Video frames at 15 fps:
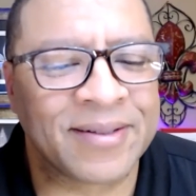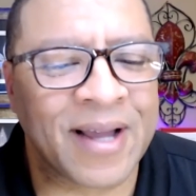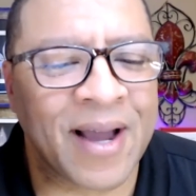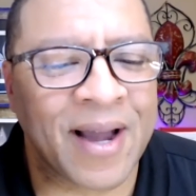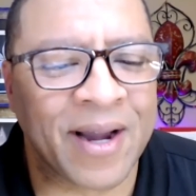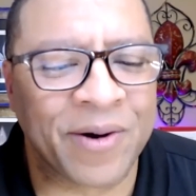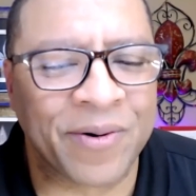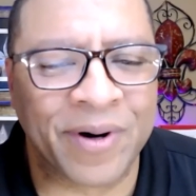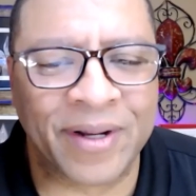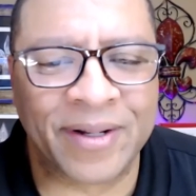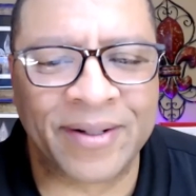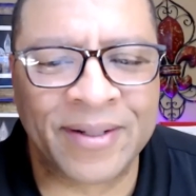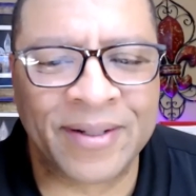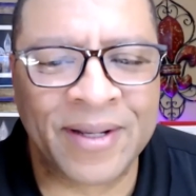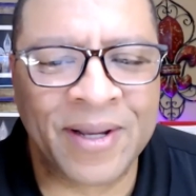I agree.
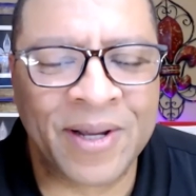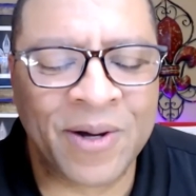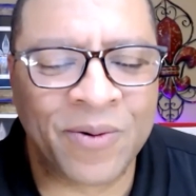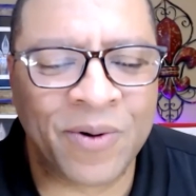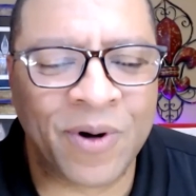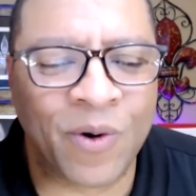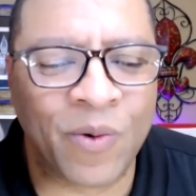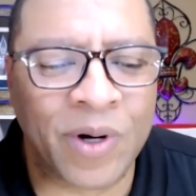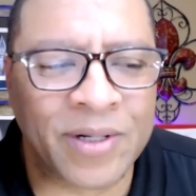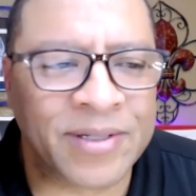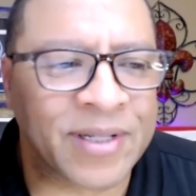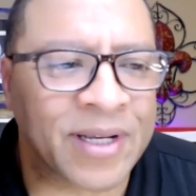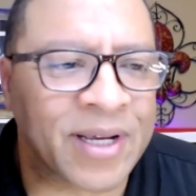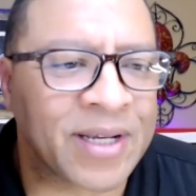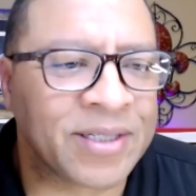Well
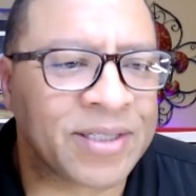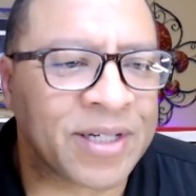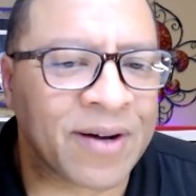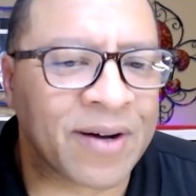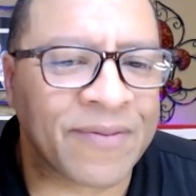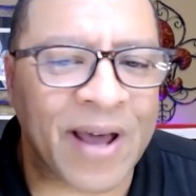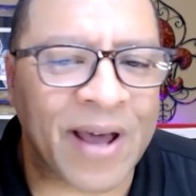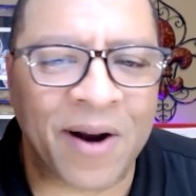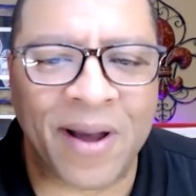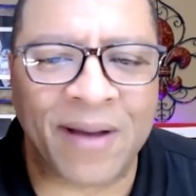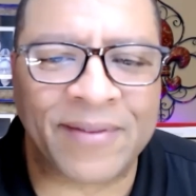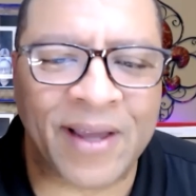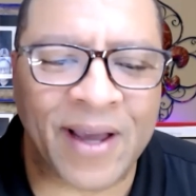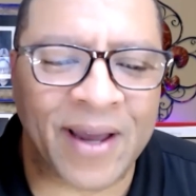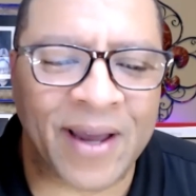said, Chef. I don't
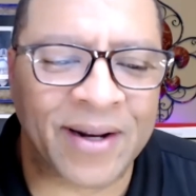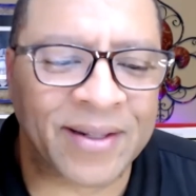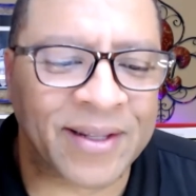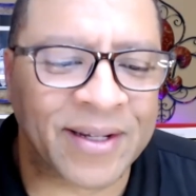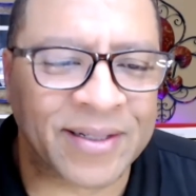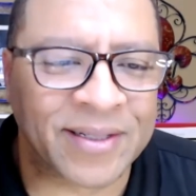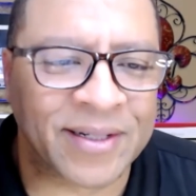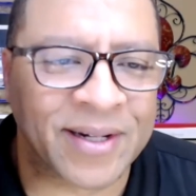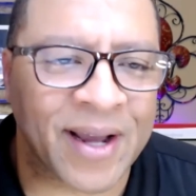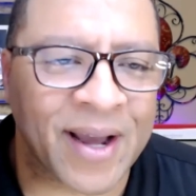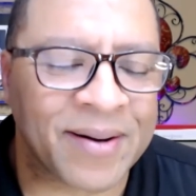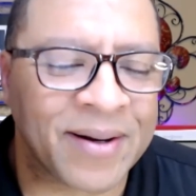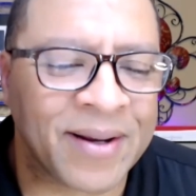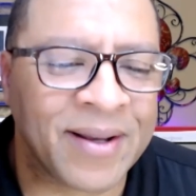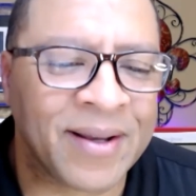have to add anything to
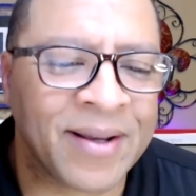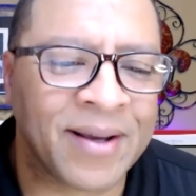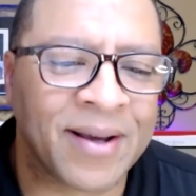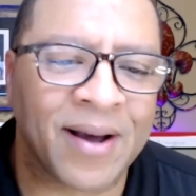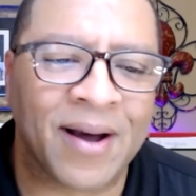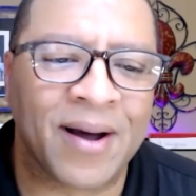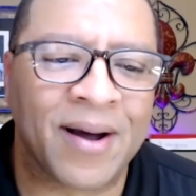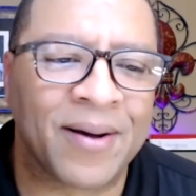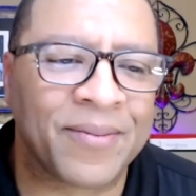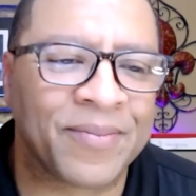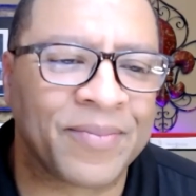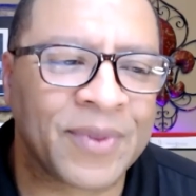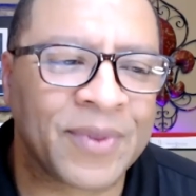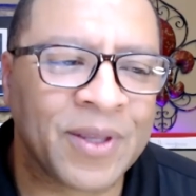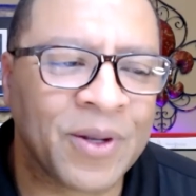that.
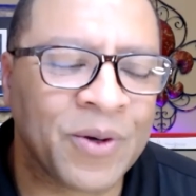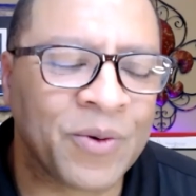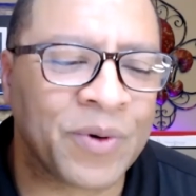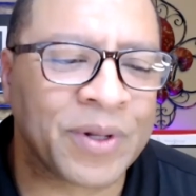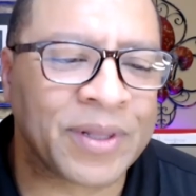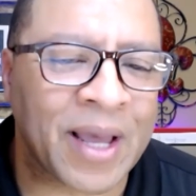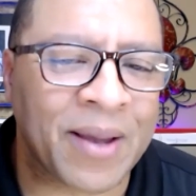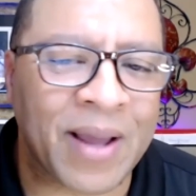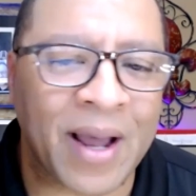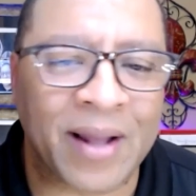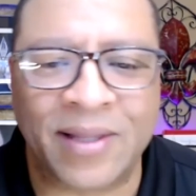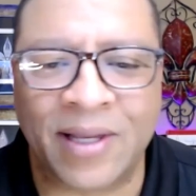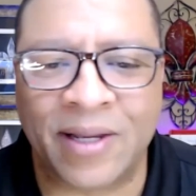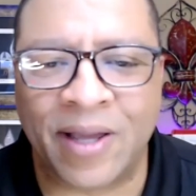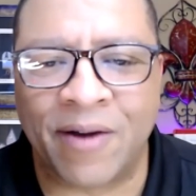With that, I
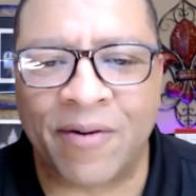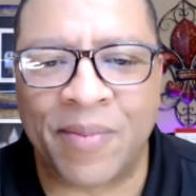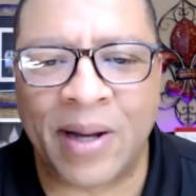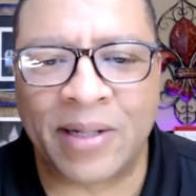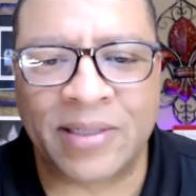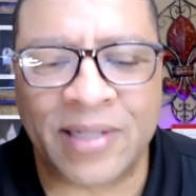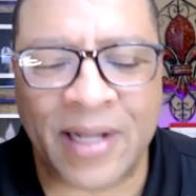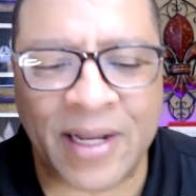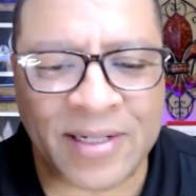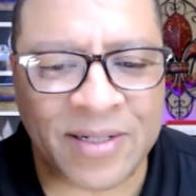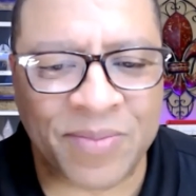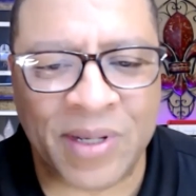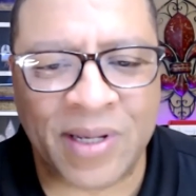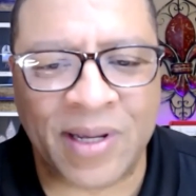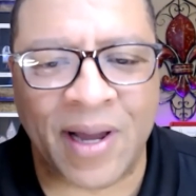think everybody just has to
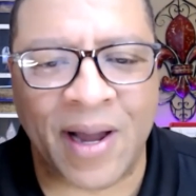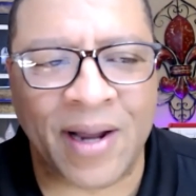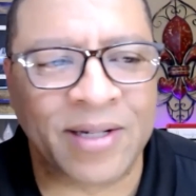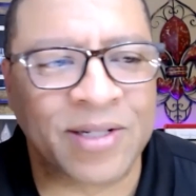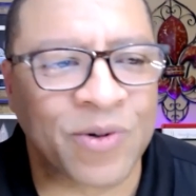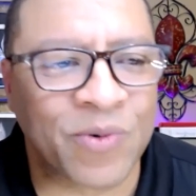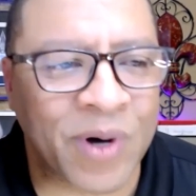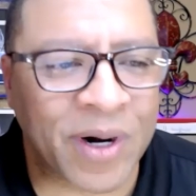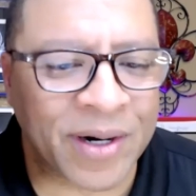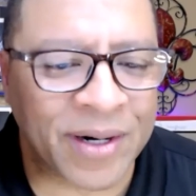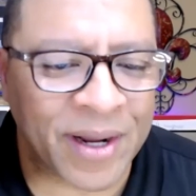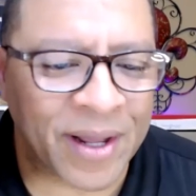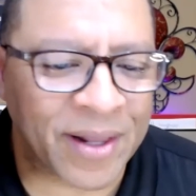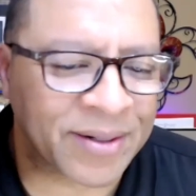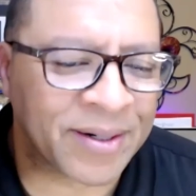be kind to one
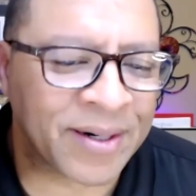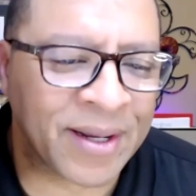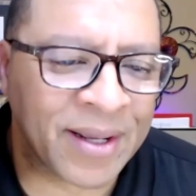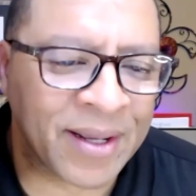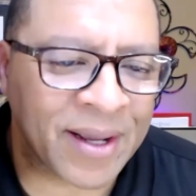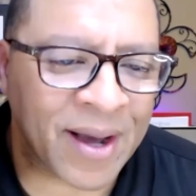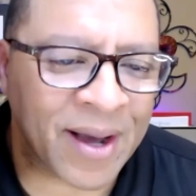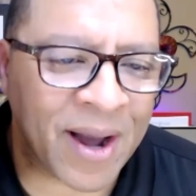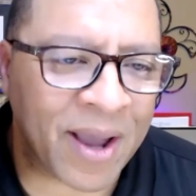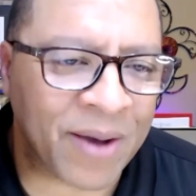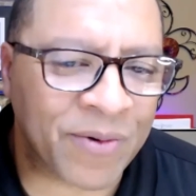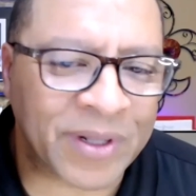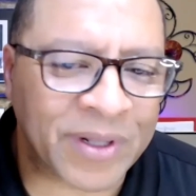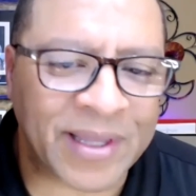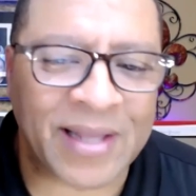another.
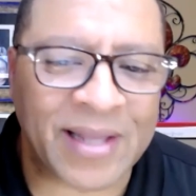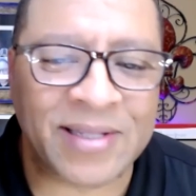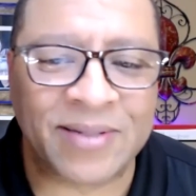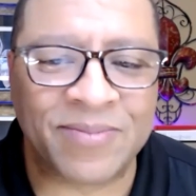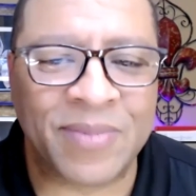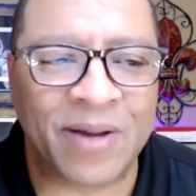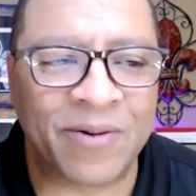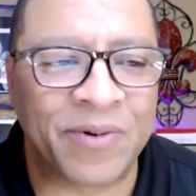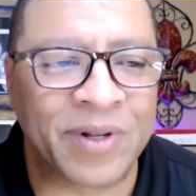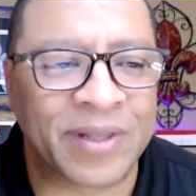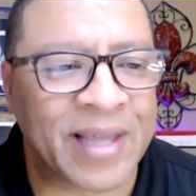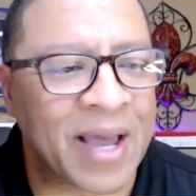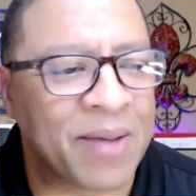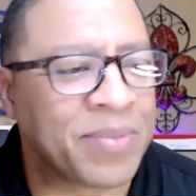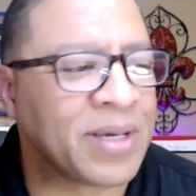And with
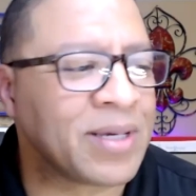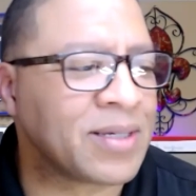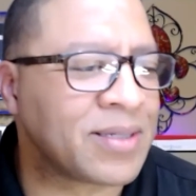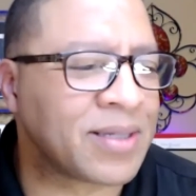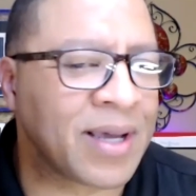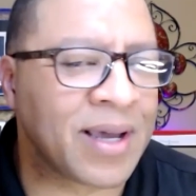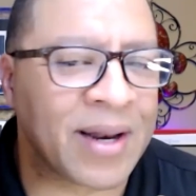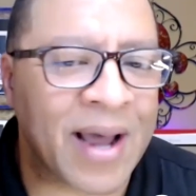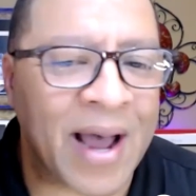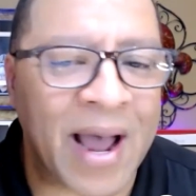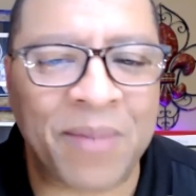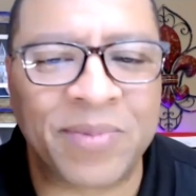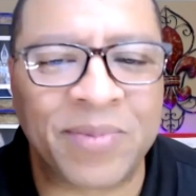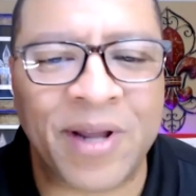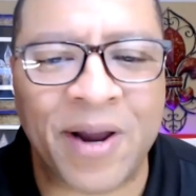that being said, I
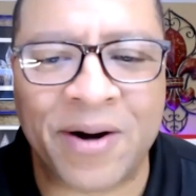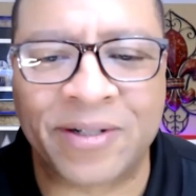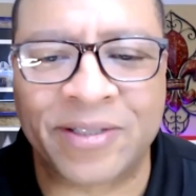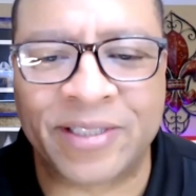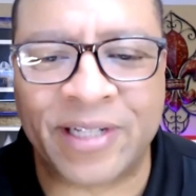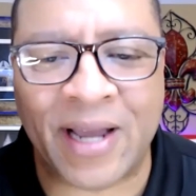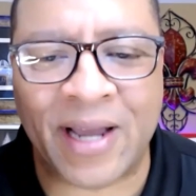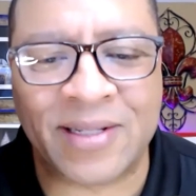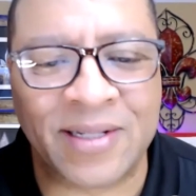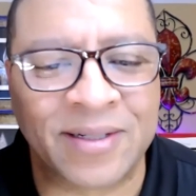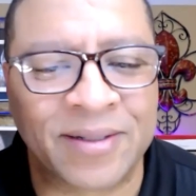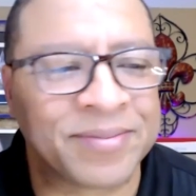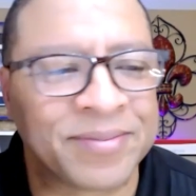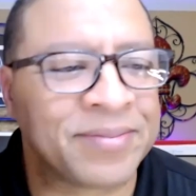am Darryl Jackson.